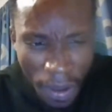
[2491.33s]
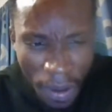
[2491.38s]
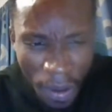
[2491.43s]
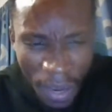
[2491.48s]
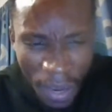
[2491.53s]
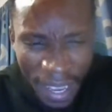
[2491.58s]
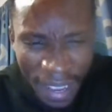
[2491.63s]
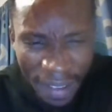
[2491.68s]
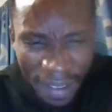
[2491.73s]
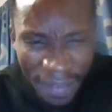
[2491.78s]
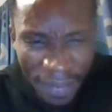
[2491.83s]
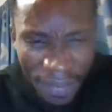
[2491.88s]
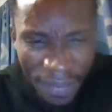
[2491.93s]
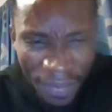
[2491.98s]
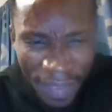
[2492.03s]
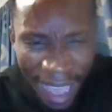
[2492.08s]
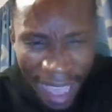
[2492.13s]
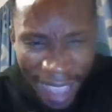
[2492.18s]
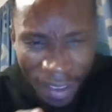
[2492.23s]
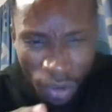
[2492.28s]
Okay,
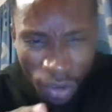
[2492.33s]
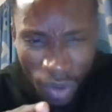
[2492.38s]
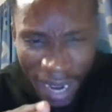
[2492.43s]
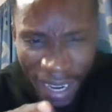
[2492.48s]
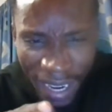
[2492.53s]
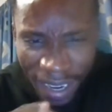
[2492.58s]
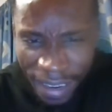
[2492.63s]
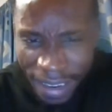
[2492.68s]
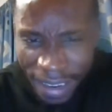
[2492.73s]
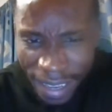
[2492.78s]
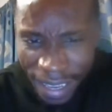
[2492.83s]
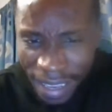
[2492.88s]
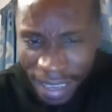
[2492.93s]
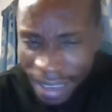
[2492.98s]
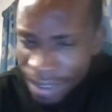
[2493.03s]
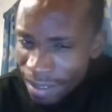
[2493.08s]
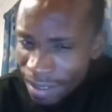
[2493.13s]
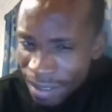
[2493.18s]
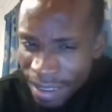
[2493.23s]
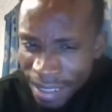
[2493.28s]
I usually link
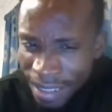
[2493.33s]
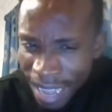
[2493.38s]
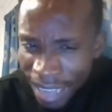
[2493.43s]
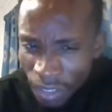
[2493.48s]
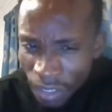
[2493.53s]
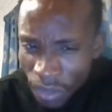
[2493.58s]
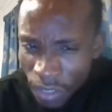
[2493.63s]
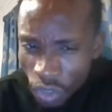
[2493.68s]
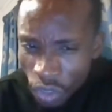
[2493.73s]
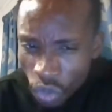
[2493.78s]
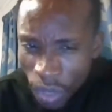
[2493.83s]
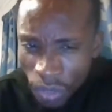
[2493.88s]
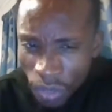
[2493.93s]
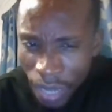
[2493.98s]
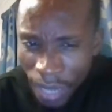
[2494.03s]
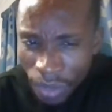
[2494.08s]
in answering this question.